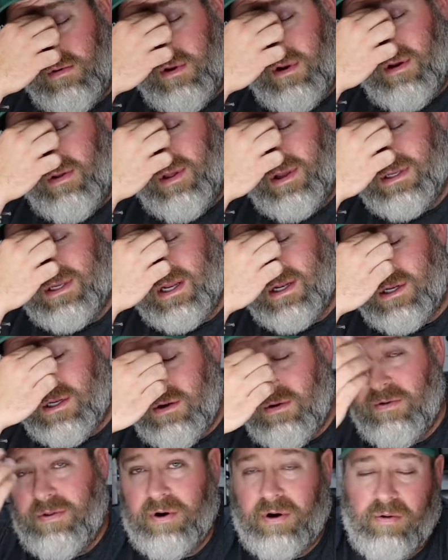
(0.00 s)
like I said,
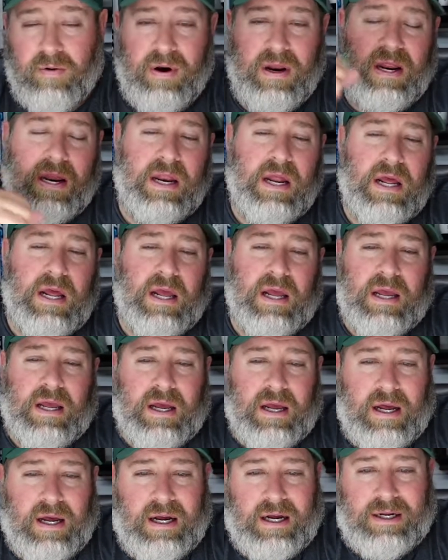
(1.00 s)
to the green.
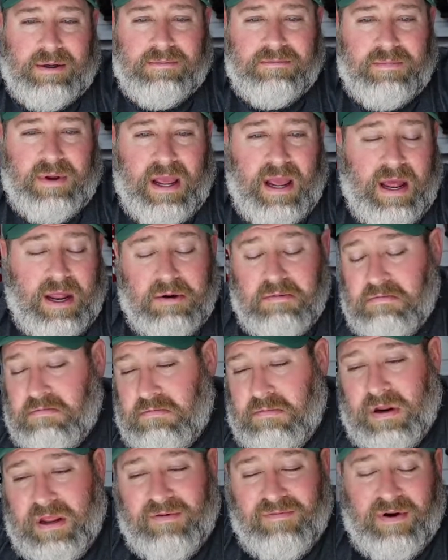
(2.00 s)
And
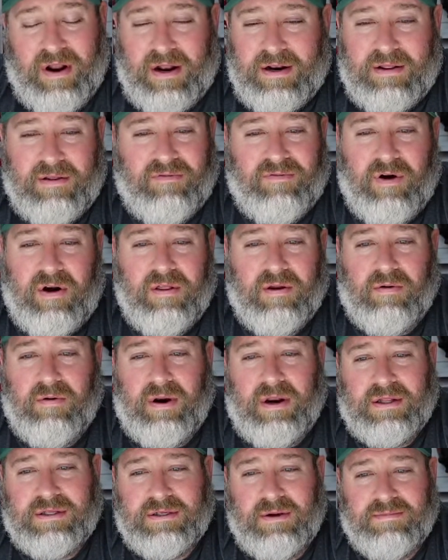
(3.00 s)
even onto the front of the
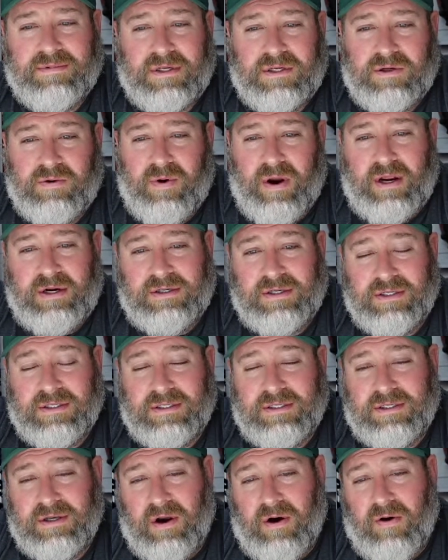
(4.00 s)
green in some
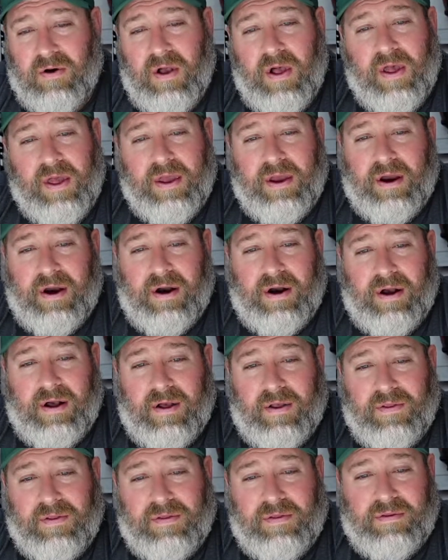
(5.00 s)
situations. So,
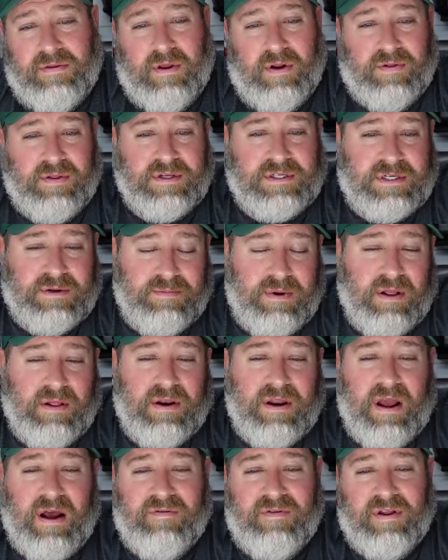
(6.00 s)
the
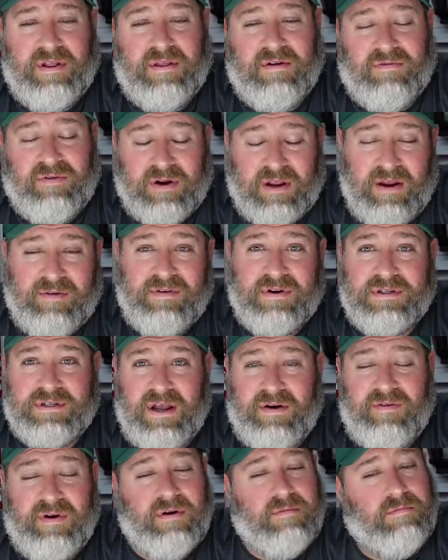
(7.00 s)
stability of it, the forgiveness
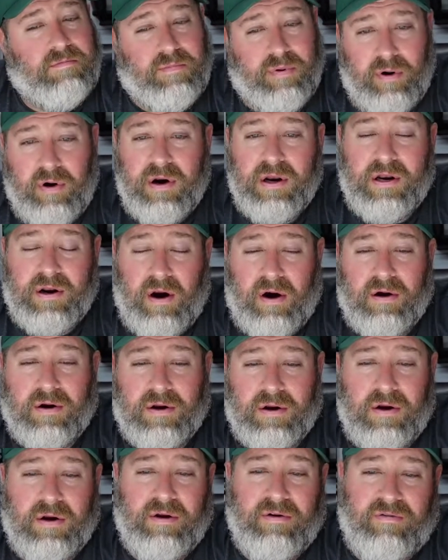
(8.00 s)
of it, pretty darn
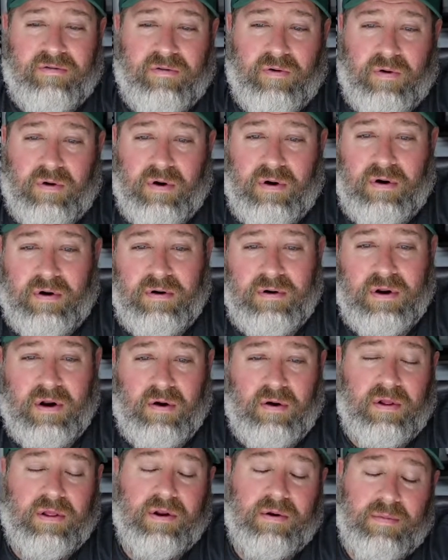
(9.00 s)
good for,
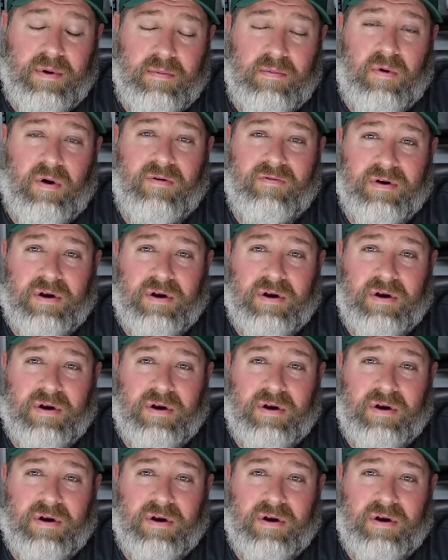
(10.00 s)
a little bit more of a